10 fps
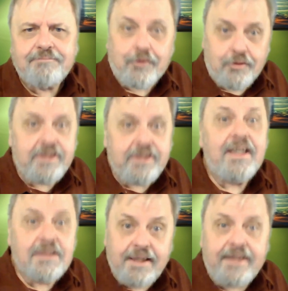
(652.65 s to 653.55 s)
But 30
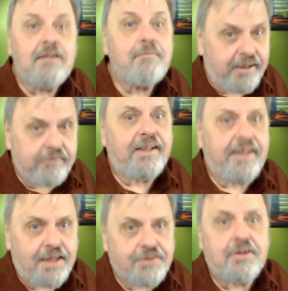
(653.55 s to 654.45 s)
days later,
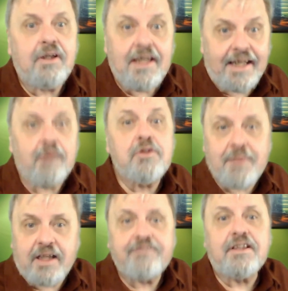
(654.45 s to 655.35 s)
pancreatic cancer, it
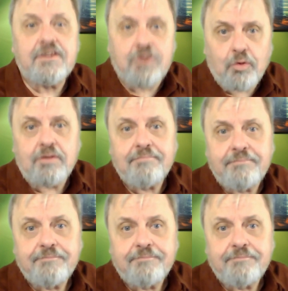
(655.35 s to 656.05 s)
was manifest total.